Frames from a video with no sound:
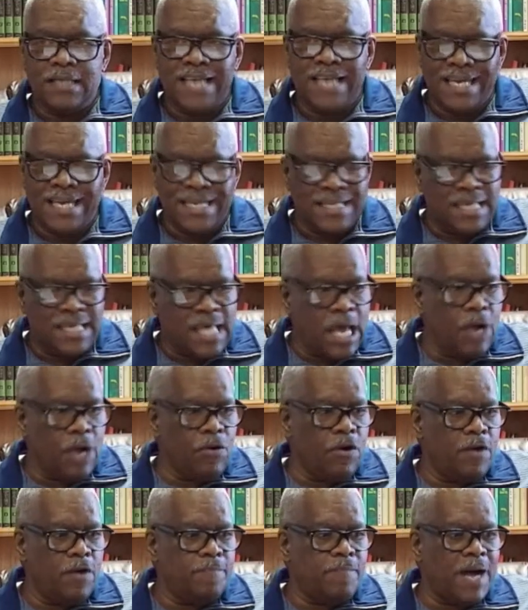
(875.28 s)
care of
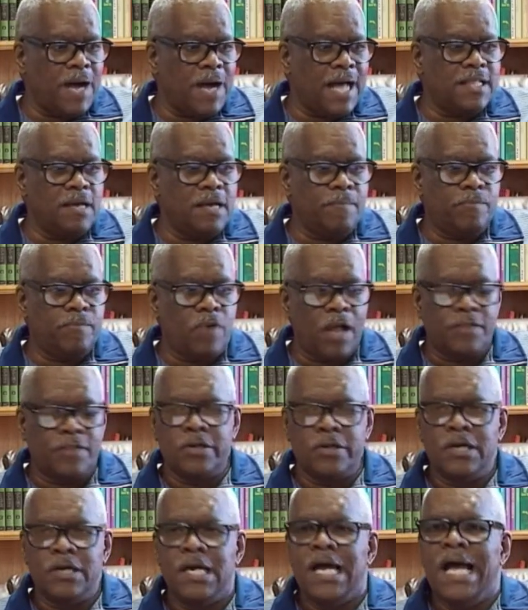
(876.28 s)
by their brother.
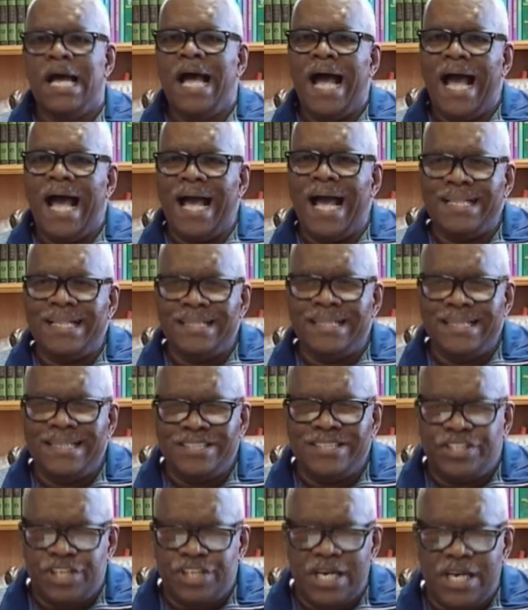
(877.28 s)
And
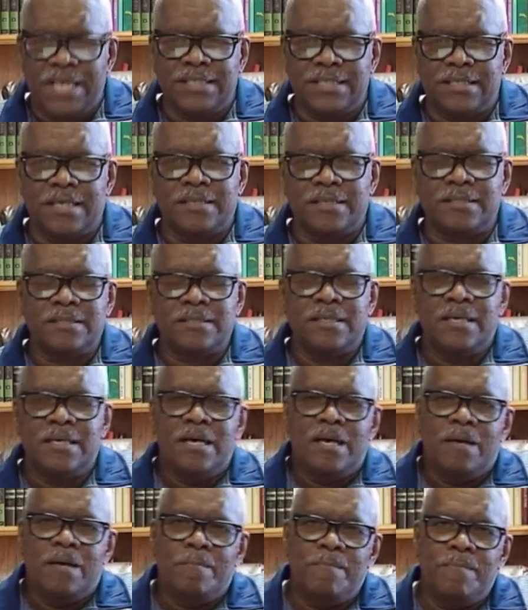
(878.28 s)
Jesus
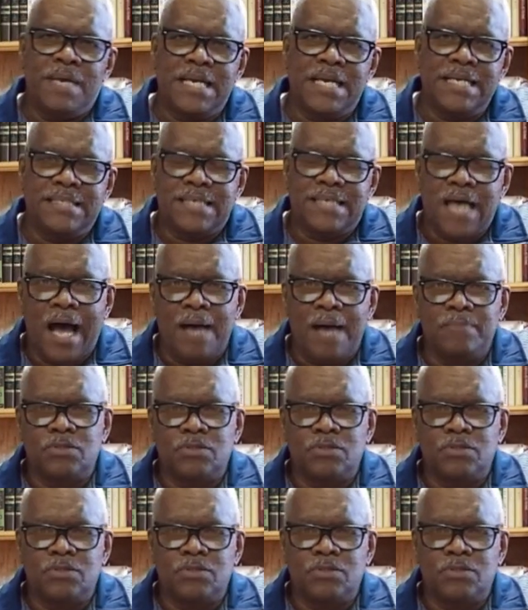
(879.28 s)
many times would